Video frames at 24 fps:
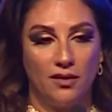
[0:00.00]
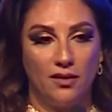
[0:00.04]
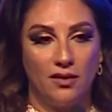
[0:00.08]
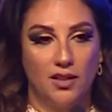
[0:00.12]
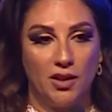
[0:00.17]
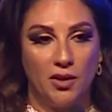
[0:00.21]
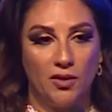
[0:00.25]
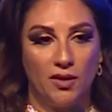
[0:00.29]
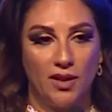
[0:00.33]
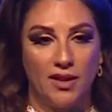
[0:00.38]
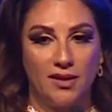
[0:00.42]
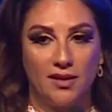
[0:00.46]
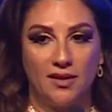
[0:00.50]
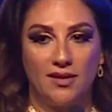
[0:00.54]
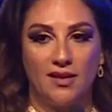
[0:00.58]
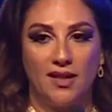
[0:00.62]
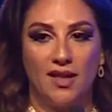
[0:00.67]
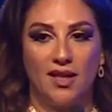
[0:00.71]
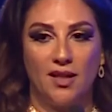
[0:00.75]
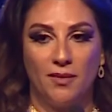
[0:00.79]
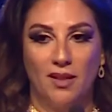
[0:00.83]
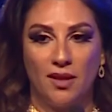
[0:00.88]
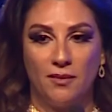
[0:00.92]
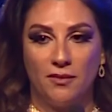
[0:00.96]
the United
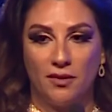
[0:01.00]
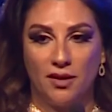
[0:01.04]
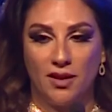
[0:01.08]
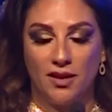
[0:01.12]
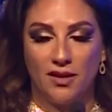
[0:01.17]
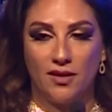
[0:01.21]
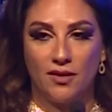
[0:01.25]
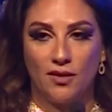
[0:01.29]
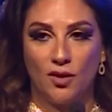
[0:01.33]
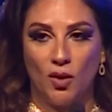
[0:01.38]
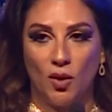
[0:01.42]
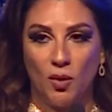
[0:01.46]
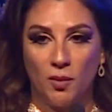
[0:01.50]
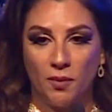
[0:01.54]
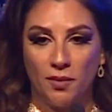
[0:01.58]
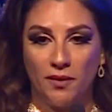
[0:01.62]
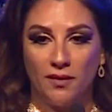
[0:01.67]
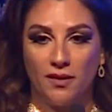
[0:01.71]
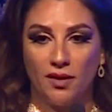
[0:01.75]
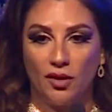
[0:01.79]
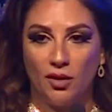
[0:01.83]
Arab Emirates open the